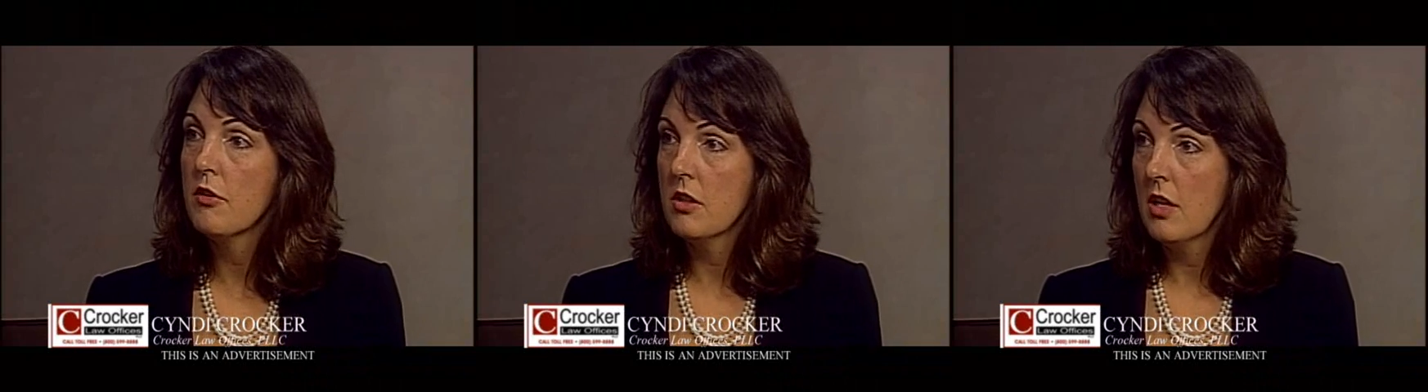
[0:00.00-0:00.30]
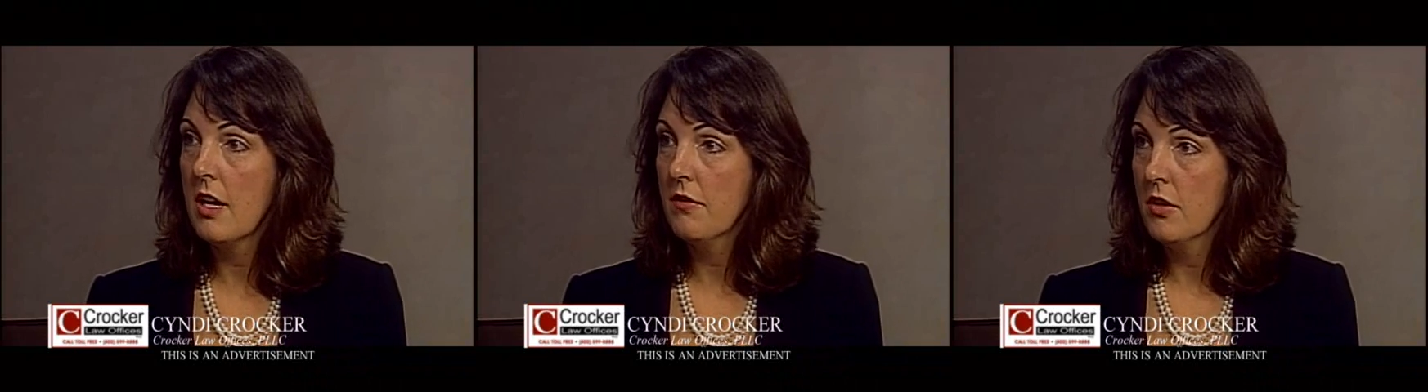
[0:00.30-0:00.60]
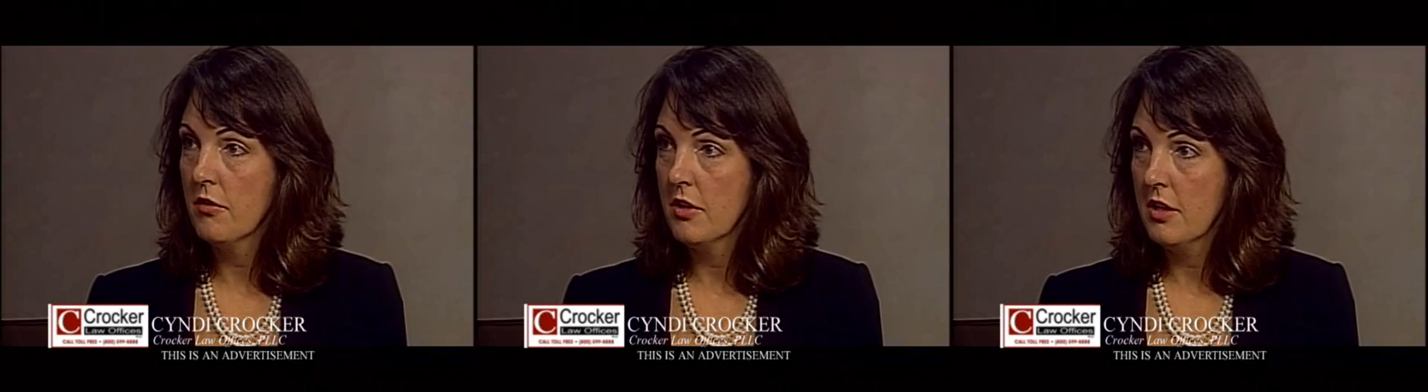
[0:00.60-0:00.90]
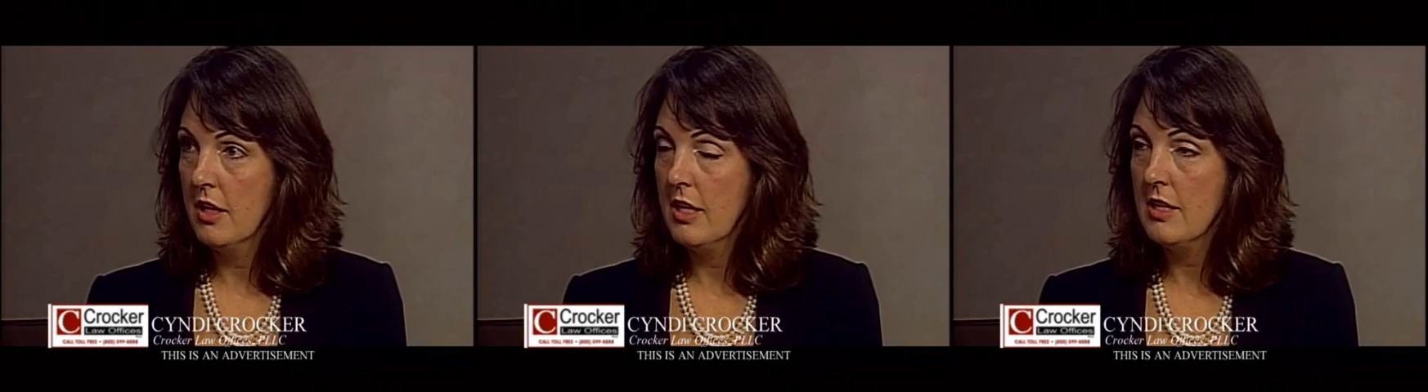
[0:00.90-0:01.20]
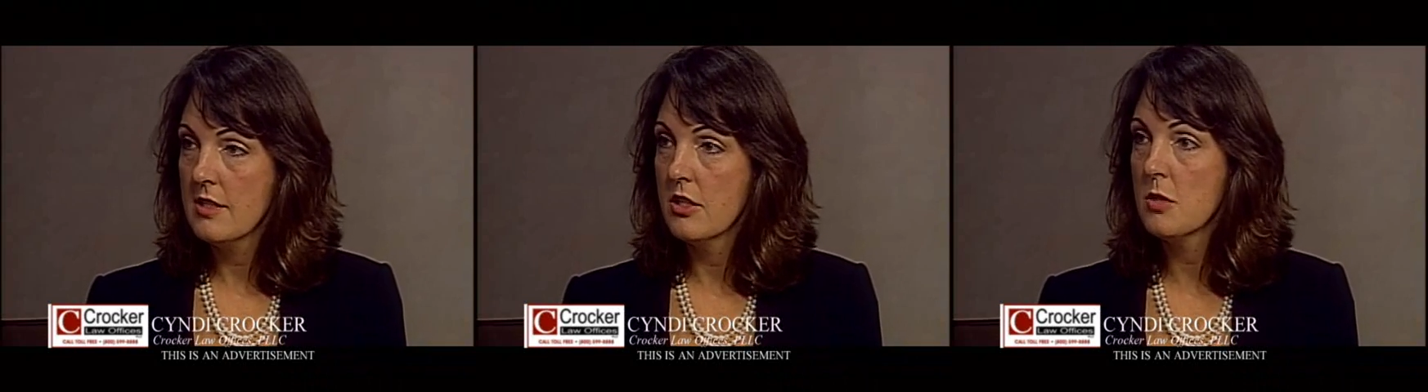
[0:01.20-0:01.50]
for a lot of different
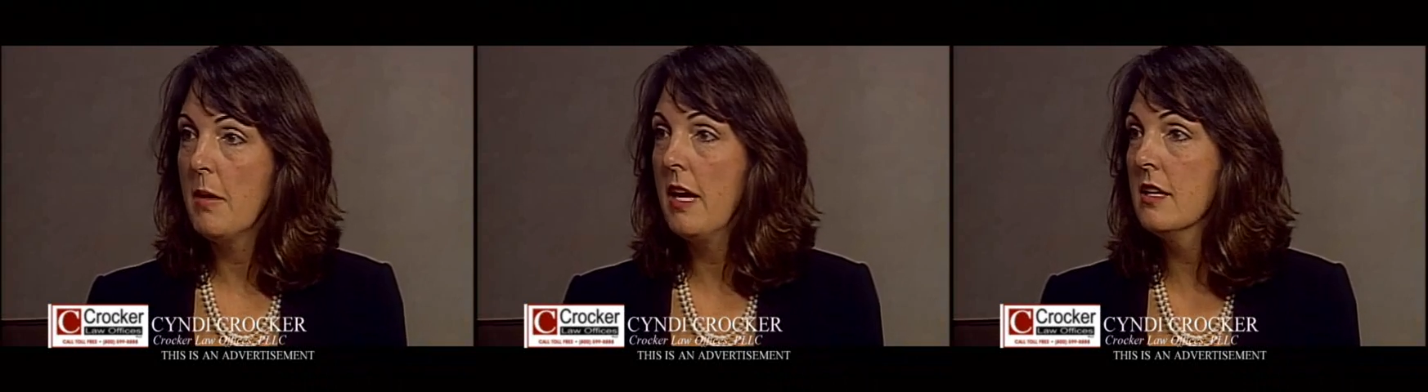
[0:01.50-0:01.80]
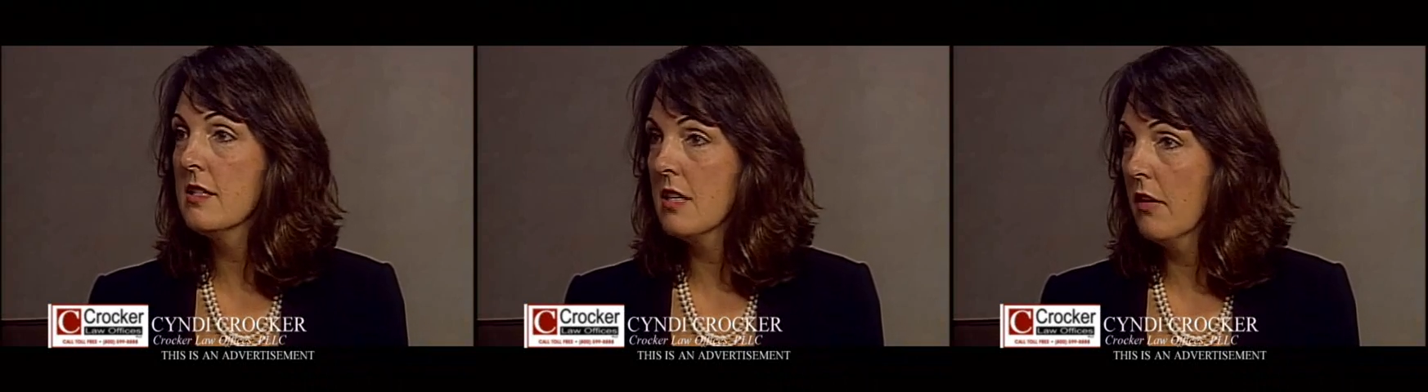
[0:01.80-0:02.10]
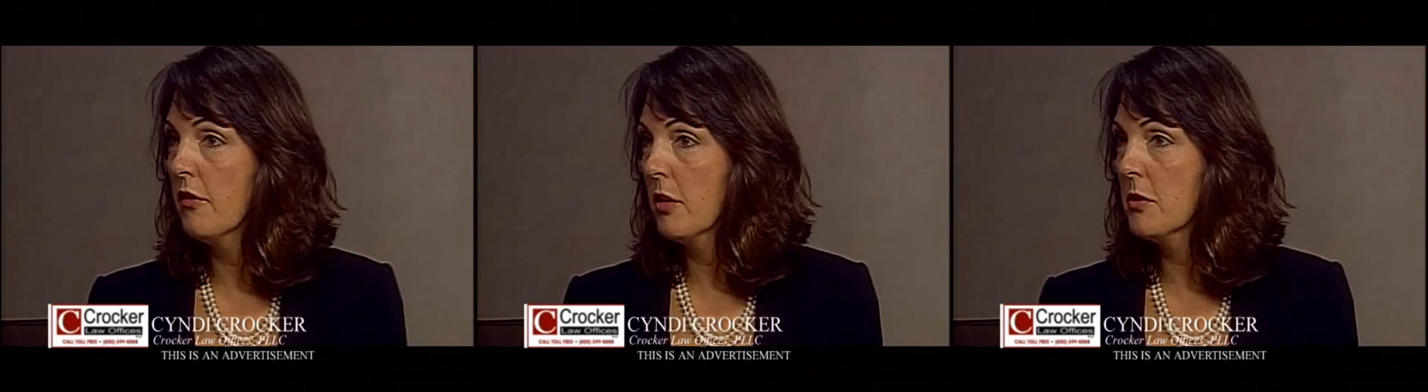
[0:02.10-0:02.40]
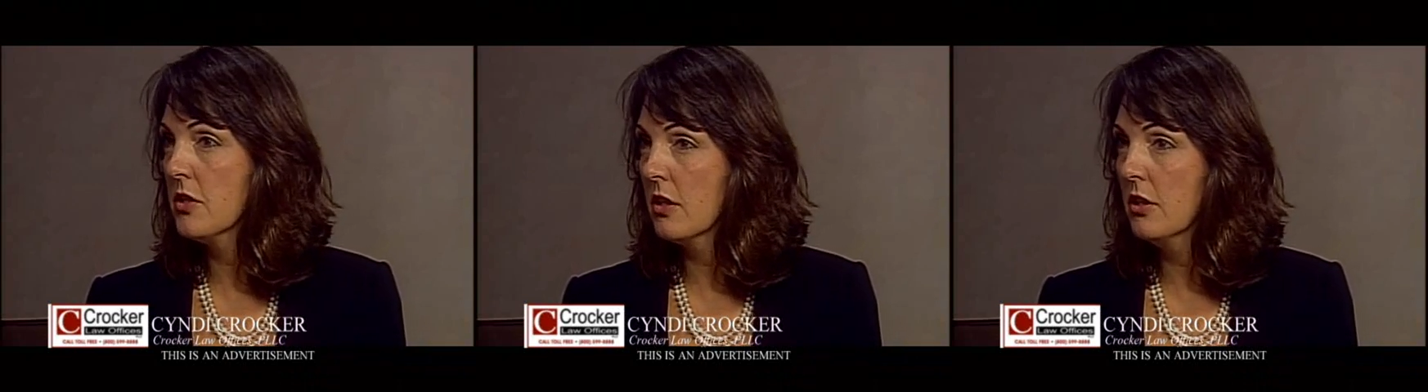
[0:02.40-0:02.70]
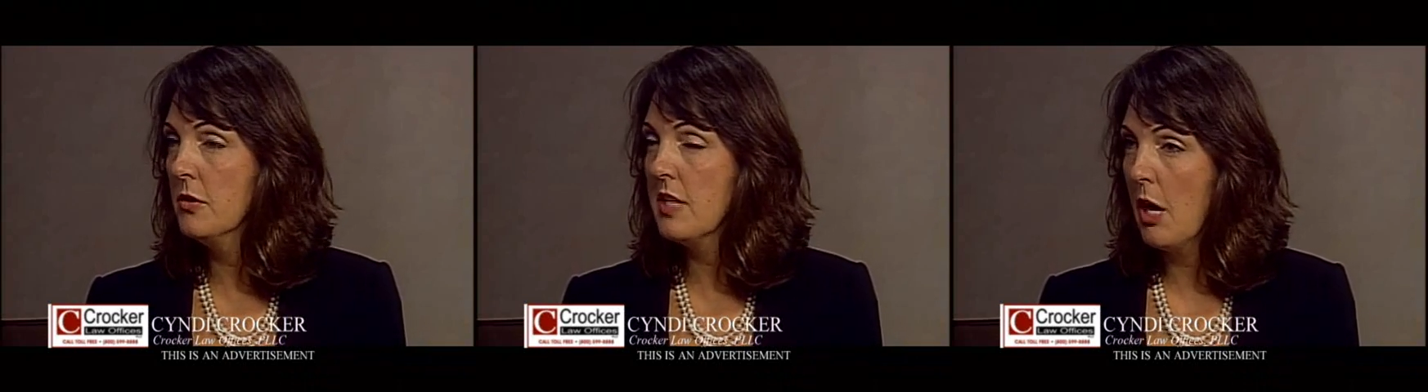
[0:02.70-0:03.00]
things. There's pain and suffering, which
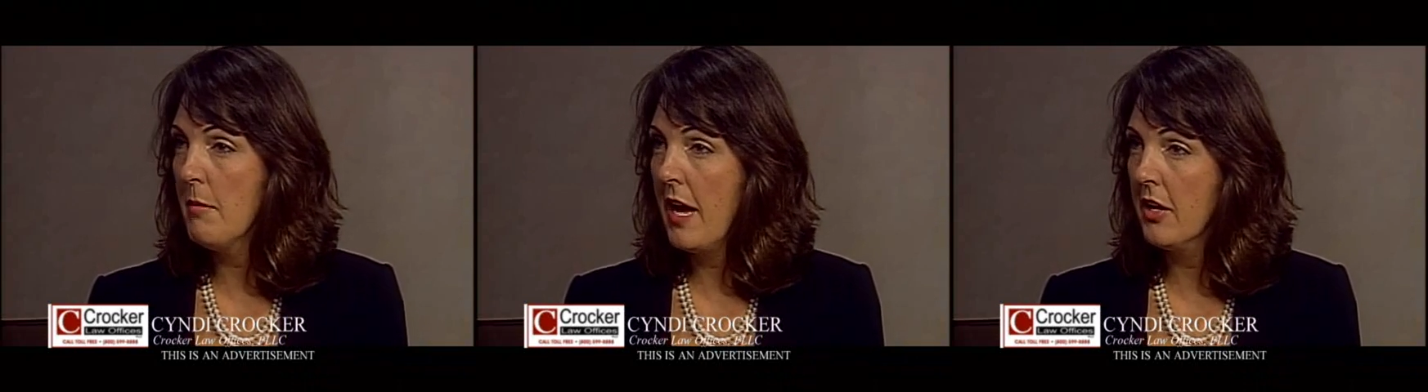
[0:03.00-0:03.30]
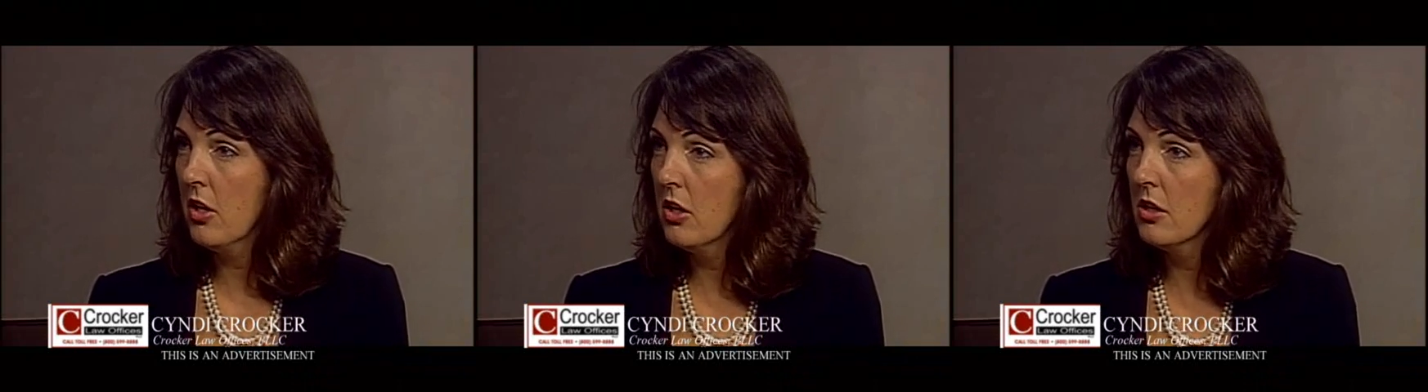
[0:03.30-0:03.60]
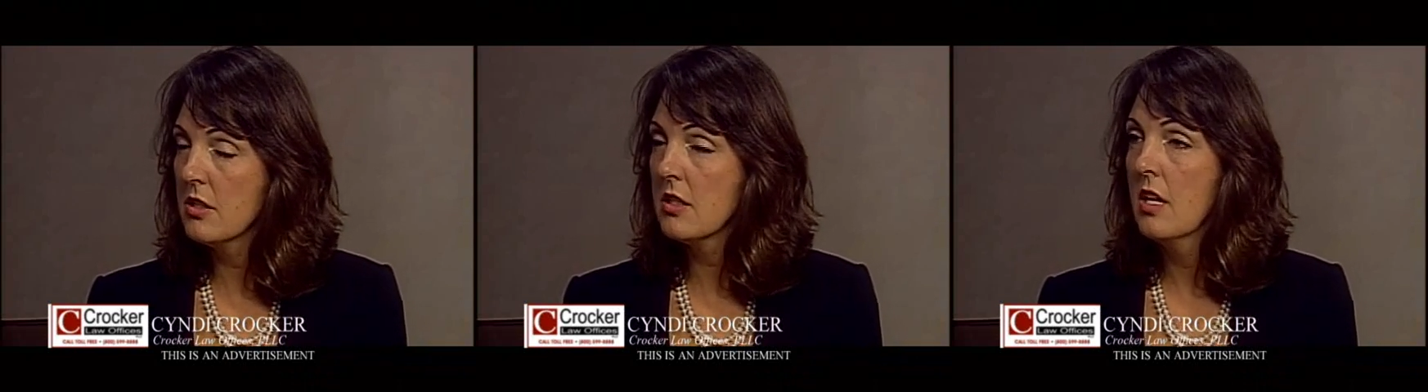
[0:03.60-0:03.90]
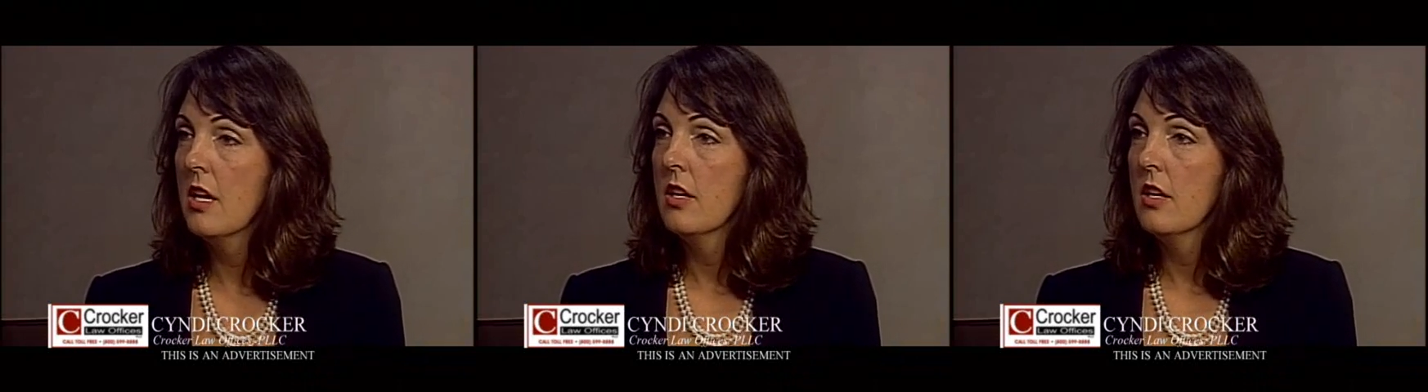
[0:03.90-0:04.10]
includes how bad it hurts.